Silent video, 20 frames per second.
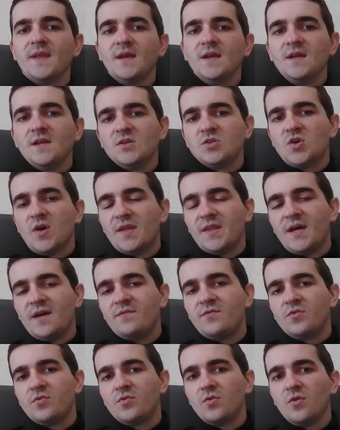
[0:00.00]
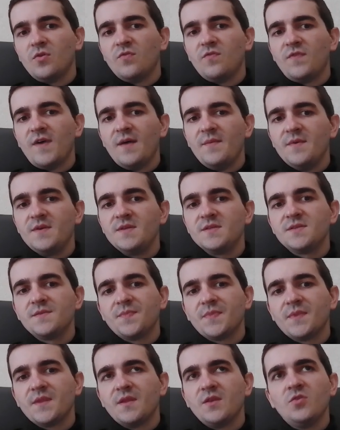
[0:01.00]
So another rule of thumb is,
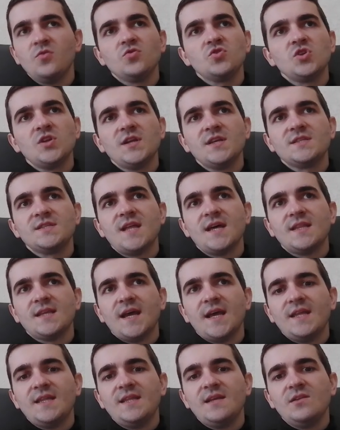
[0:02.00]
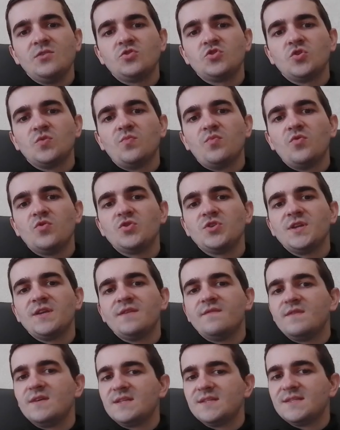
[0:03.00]
usually it's not ideal to push
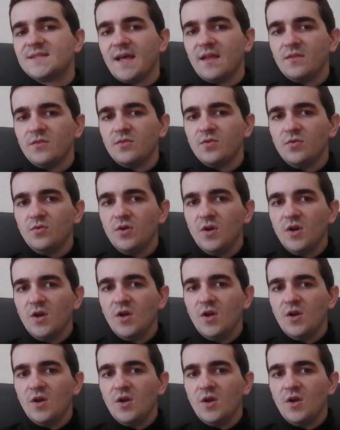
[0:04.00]
in the center,